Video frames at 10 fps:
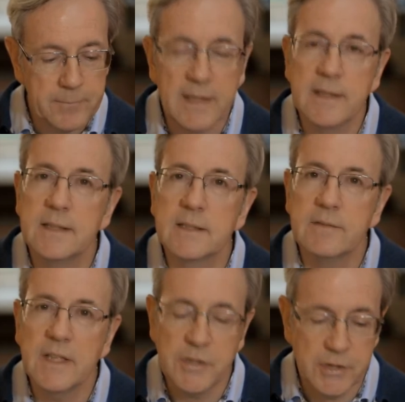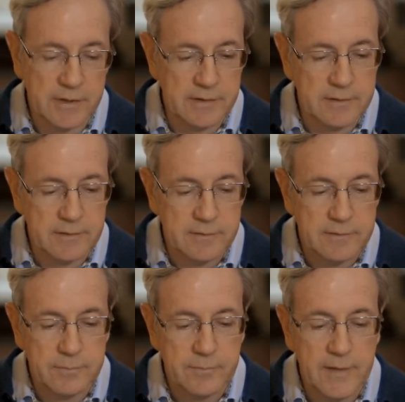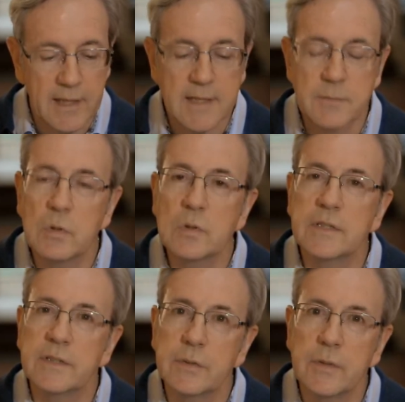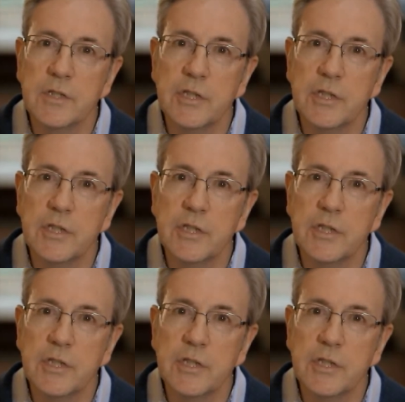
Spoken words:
and intervention. It has more to do with